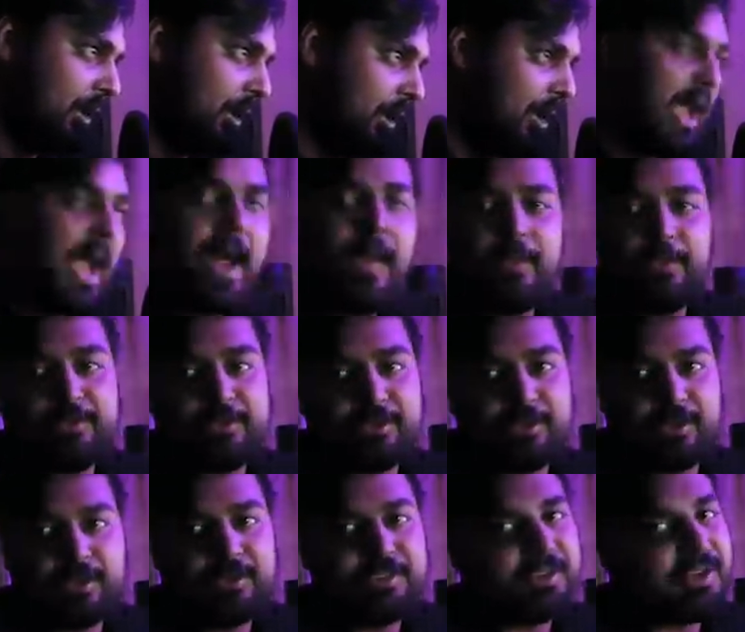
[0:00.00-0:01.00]
Yeah, this
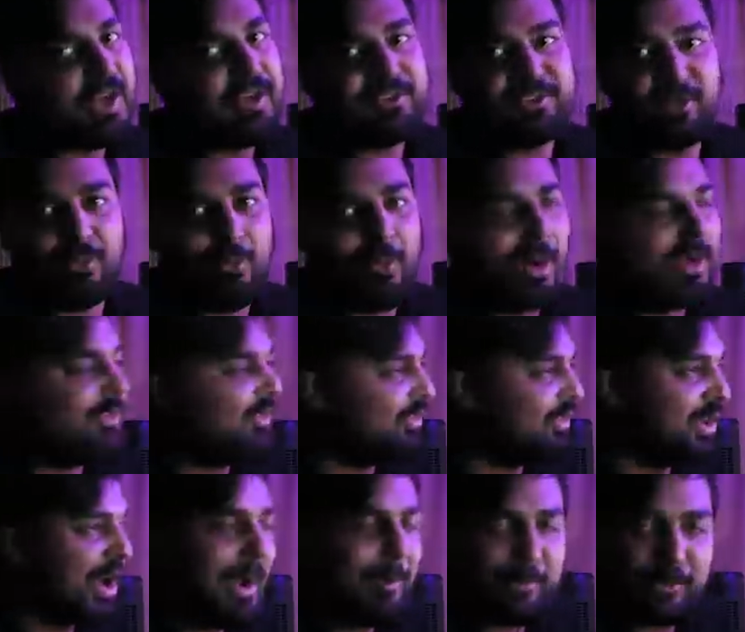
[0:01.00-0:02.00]
this site's a
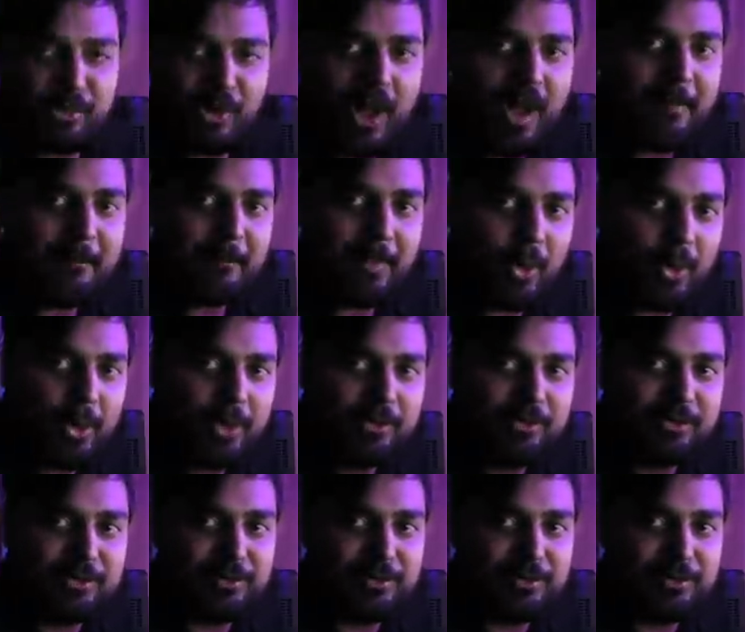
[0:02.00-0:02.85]
one-stop shop, boys.